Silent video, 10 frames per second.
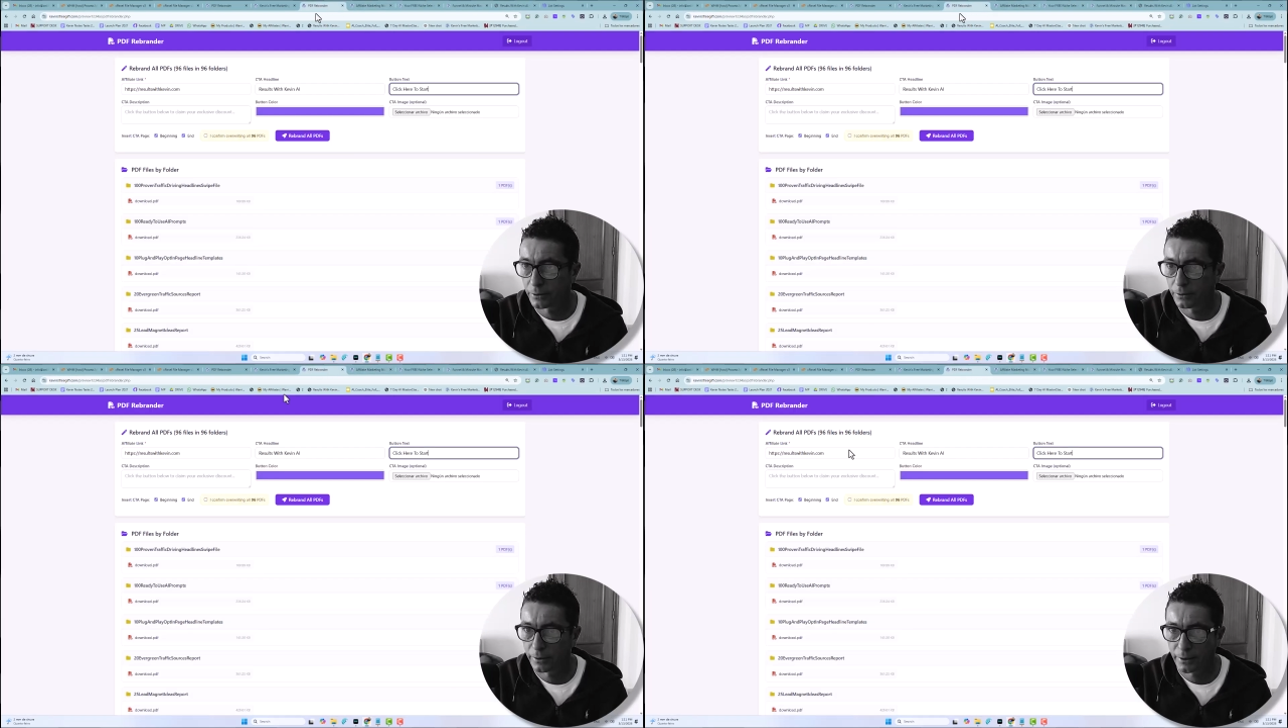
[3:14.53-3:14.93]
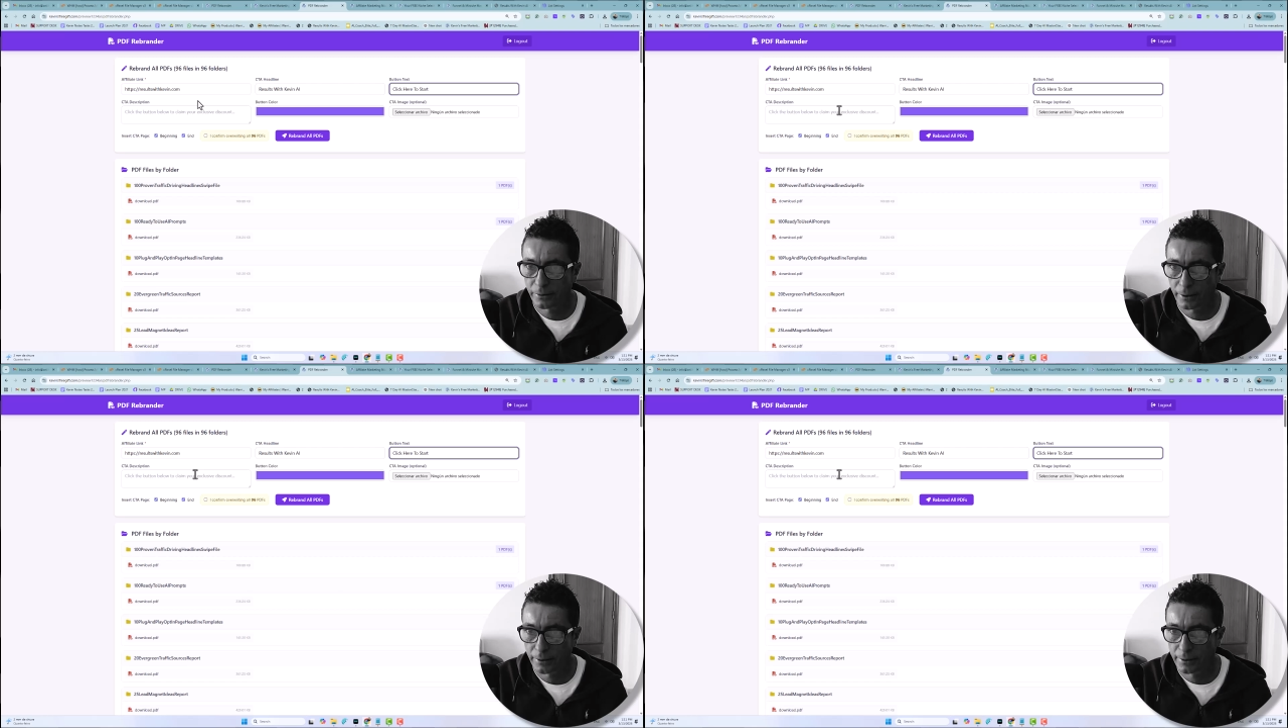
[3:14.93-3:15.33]
all that
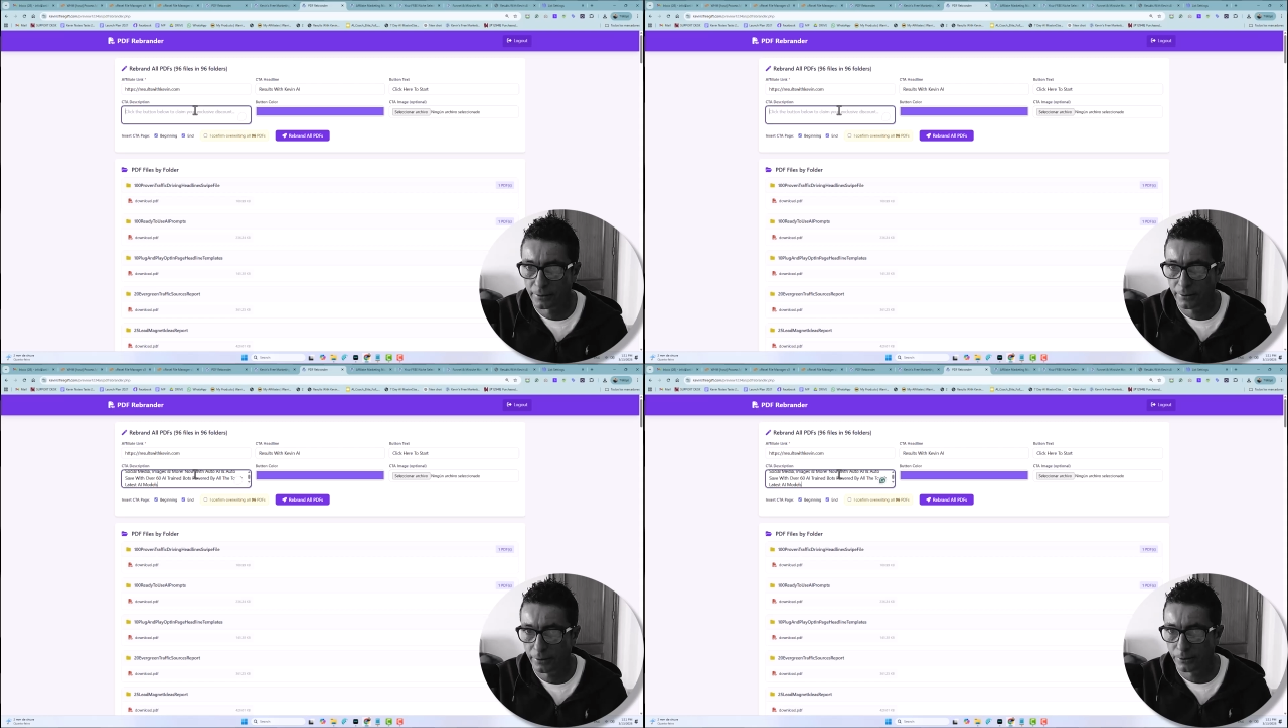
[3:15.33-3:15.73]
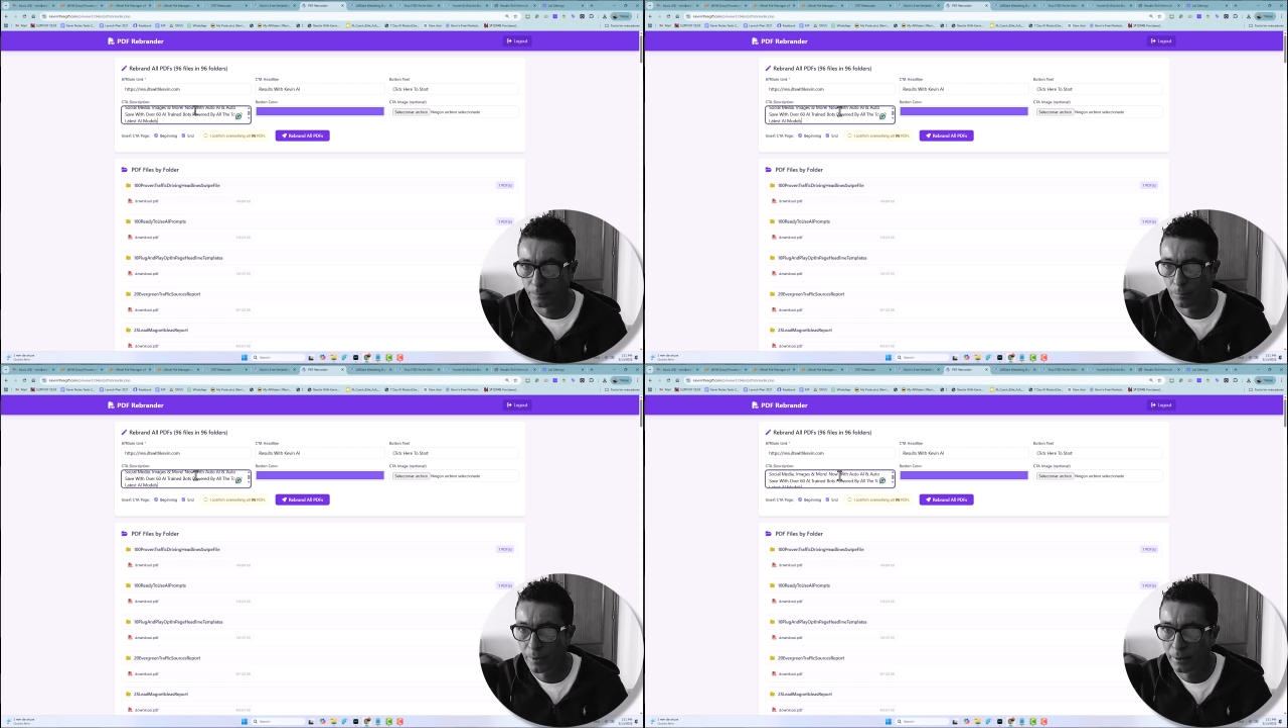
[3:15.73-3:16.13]
text there.
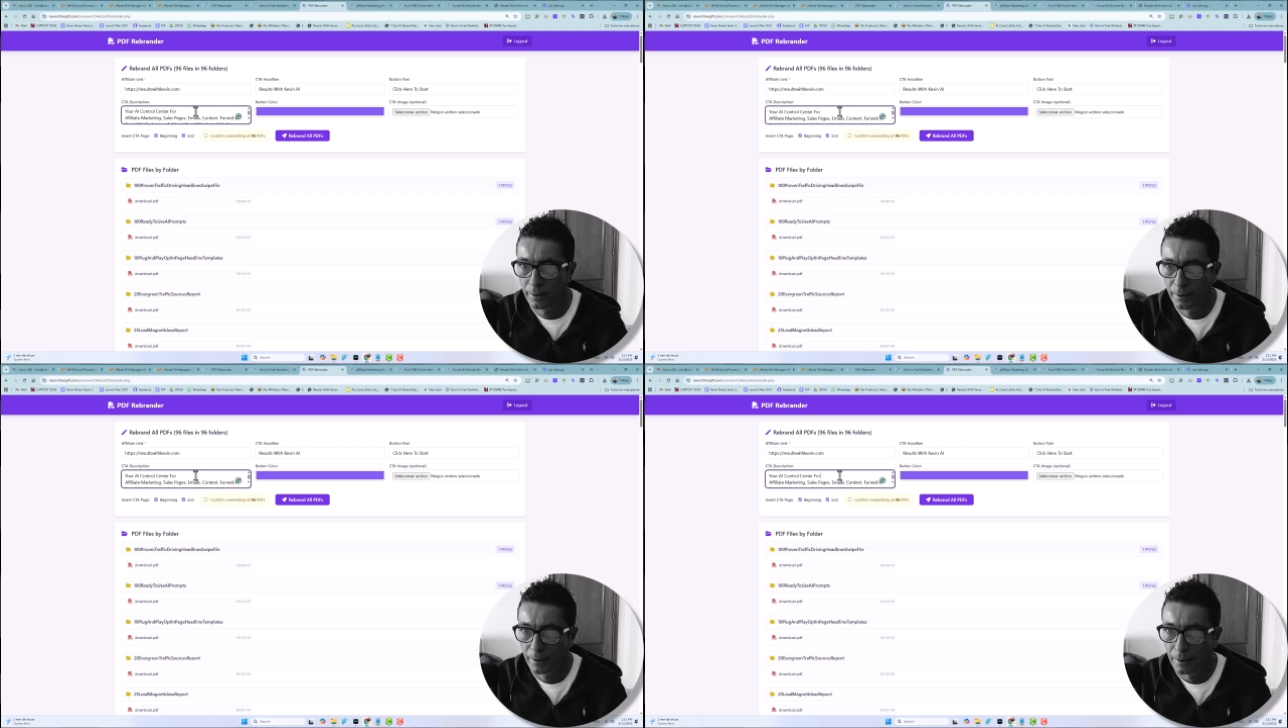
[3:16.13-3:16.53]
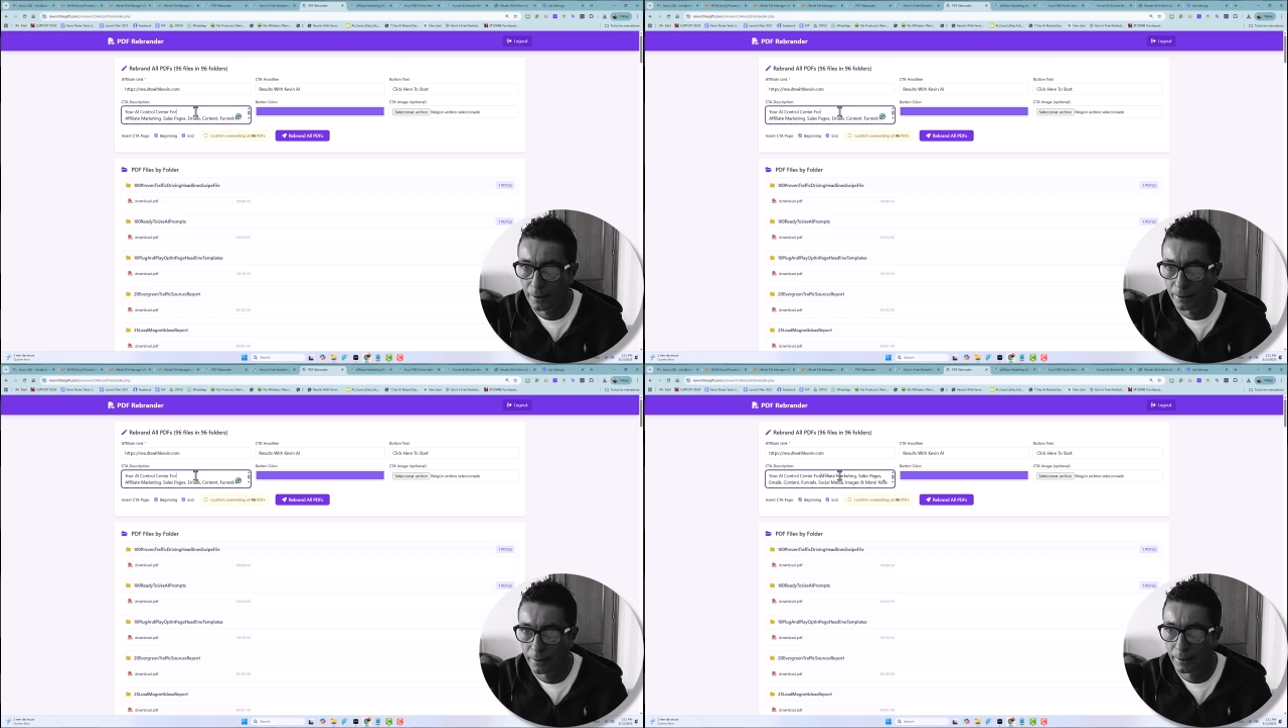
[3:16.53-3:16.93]

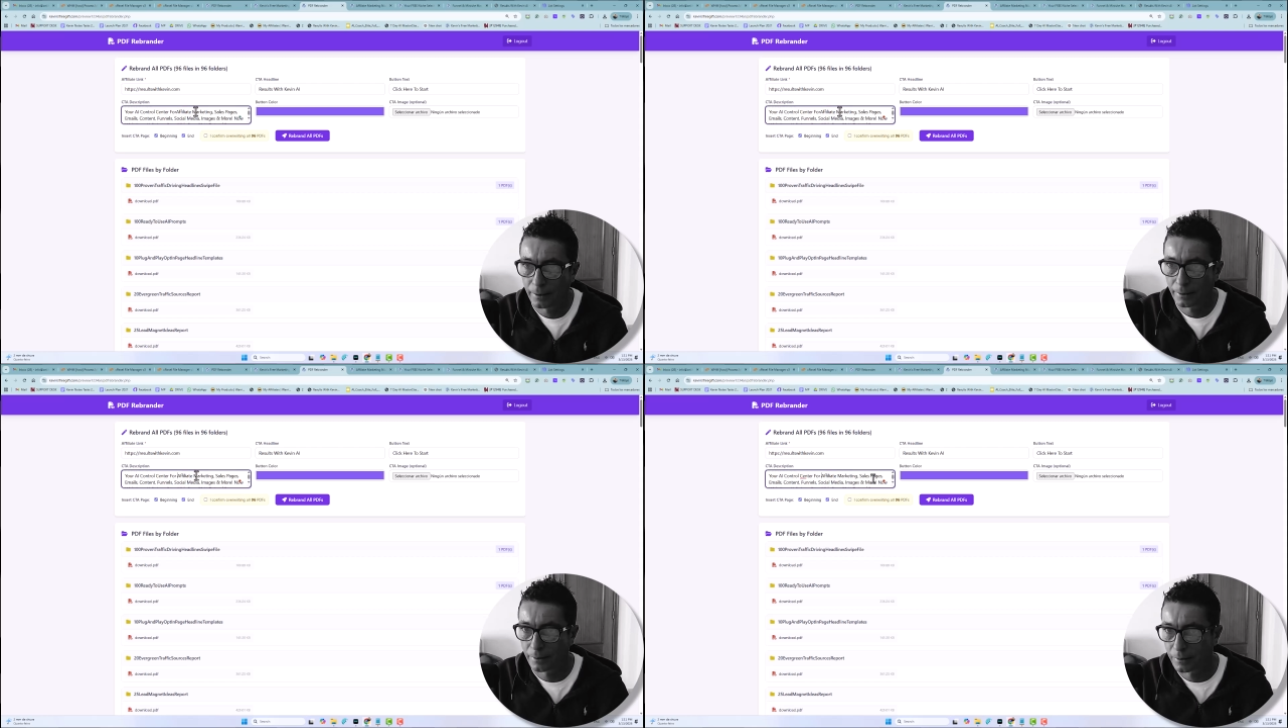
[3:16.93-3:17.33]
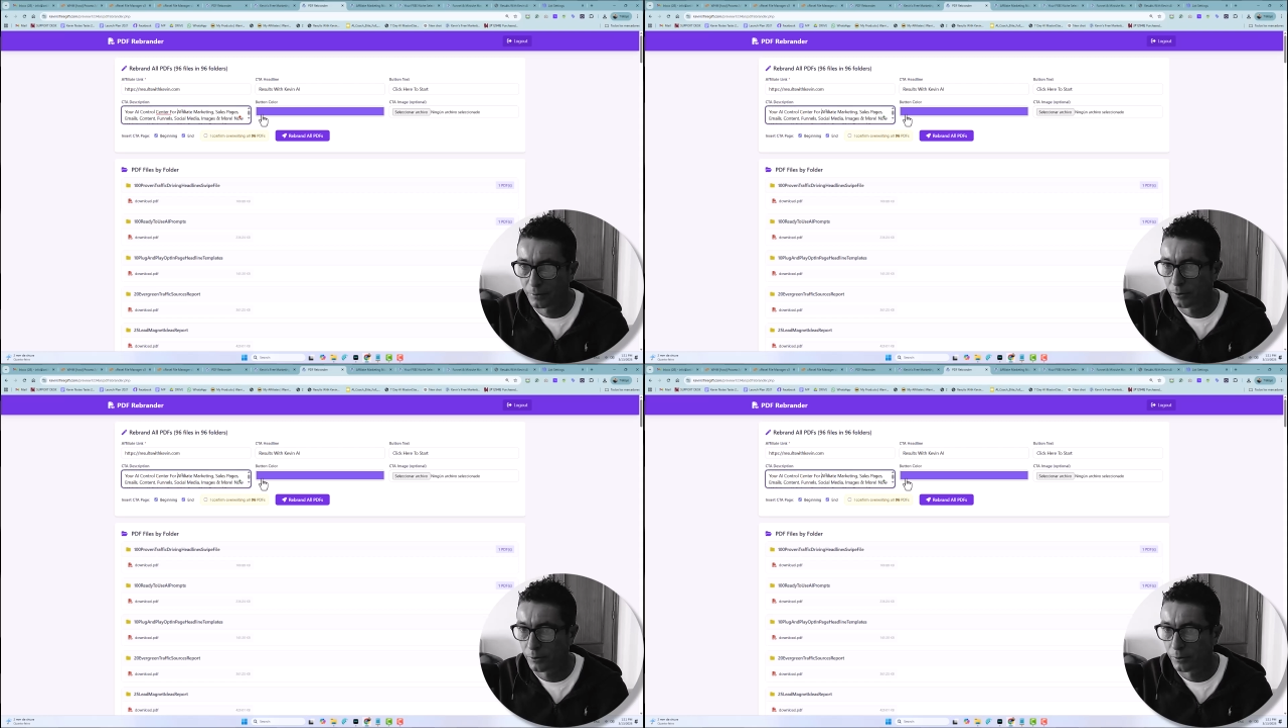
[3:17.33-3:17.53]
And